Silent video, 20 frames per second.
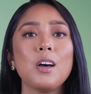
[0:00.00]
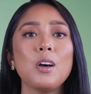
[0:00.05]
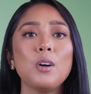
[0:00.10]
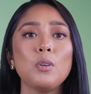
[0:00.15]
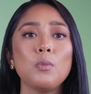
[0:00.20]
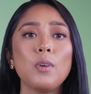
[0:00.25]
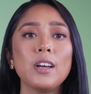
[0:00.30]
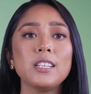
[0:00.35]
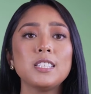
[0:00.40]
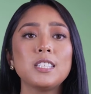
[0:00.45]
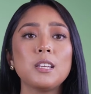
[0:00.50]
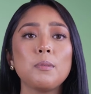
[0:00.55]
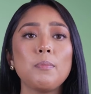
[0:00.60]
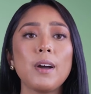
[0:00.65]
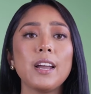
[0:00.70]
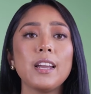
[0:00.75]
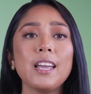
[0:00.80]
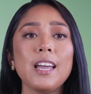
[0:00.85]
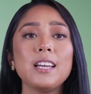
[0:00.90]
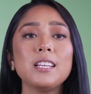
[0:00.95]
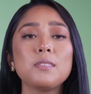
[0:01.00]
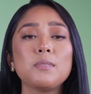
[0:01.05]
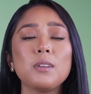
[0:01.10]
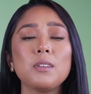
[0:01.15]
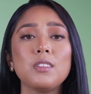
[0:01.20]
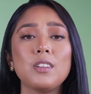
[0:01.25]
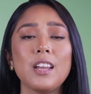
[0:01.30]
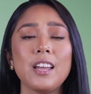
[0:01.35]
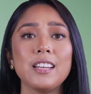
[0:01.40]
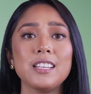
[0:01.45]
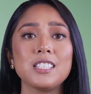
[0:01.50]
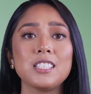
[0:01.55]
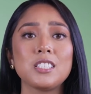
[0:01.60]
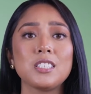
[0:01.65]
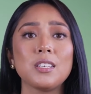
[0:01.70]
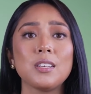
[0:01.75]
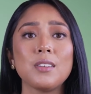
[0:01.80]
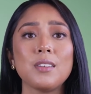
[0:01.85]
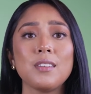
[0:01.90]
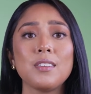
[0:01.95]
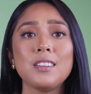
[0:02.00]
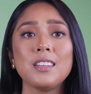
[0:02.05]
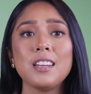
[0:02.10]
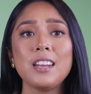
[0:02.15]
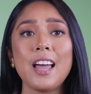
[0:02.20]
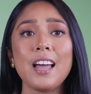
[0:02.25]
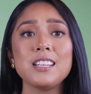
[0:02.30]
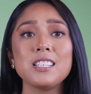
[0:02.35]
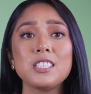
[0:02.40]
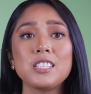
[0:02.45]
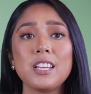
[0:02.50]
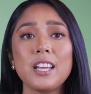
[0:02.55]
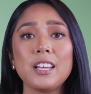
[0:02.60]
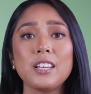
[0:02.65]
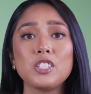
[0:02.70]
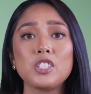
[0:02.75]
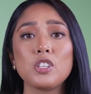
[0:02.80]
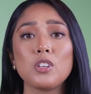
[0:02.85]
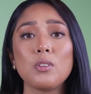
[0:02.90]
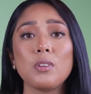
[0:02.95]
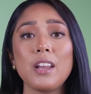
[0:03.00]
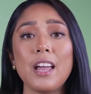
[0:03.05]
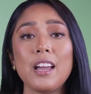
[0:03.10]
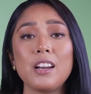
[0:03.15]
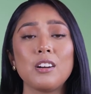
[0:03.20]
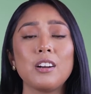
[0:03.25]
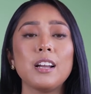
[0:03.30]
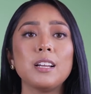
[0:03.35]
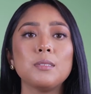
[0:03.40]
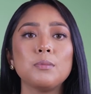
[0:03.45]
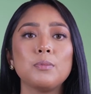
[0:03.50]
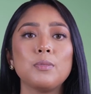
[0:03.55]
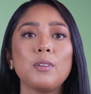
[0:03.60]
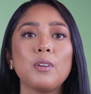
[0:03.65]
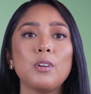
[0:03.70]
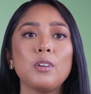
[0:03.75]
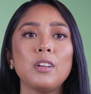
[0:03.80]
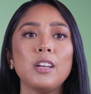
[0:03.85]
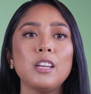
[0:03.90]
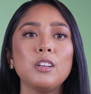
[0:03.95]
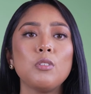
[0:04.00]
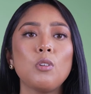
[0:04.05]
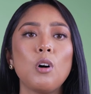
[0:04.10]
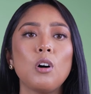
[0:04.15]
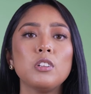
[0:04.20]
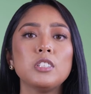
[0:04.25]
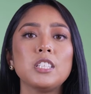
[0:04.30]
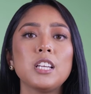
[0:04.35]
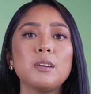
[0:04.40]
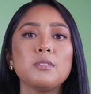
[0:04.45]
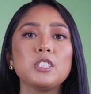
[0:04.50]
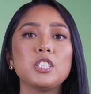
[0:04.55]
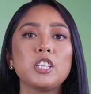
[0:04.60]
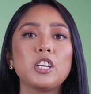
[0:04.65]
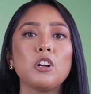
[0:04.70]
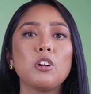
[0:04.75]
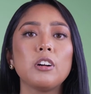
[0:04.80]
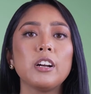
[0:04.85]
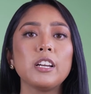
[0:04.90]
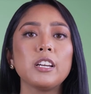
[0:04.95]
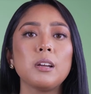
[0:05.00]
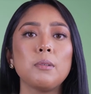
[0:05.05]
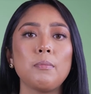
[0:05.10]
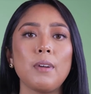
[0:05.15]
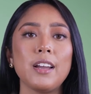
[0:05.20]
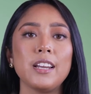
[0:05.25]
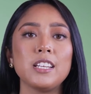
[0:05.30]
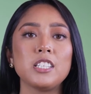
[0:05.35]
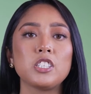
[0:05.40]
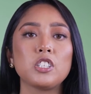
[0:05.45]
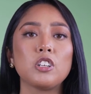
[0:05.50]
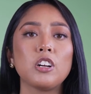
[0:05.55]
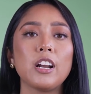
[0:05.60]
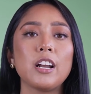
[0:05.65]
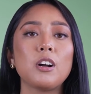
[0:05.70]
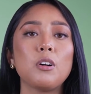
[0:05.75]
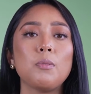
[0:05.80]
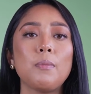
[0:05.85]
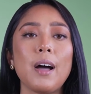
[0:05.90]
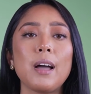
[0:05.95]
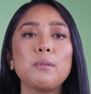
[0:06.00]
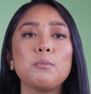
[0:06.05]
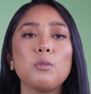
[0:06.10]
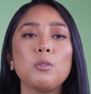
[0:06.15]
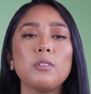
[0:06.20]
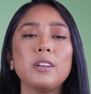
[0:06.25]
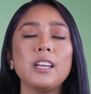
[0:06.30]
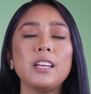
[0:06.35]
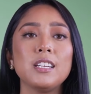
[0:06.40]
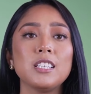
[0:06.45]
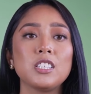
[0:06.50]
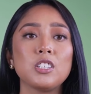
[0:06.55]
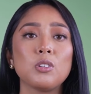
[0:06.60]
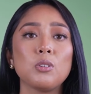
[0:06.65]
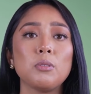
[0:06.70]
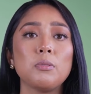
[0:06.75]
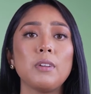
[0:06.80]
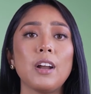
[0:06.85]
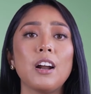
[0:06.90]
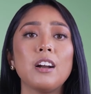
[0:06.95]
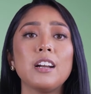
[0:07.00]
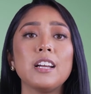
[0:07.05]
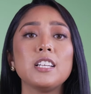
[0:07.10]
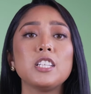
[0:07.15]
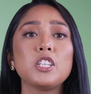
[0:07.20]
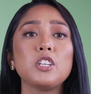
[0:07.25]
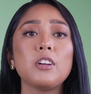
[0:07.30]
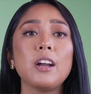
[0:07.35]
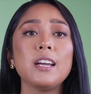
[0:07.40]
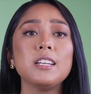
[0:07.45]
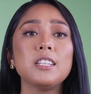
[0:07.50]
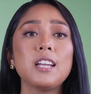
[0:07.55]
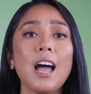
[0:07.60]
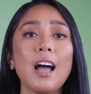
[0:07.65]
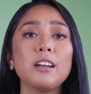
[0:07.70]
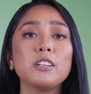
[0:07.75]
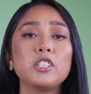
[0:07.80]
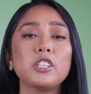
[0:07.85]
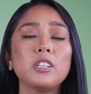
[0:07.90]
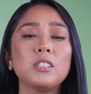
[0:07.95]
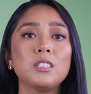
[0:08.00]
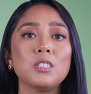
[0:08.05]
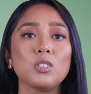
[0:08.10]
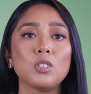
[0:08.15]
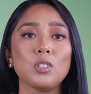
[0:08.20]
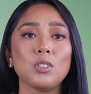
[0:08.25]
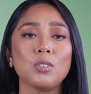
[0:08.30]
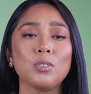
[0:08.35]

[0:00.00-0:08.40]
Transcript: Once the money has been placed, the next stage, layering, involves obscuring the money's trail by moving it through various transactions.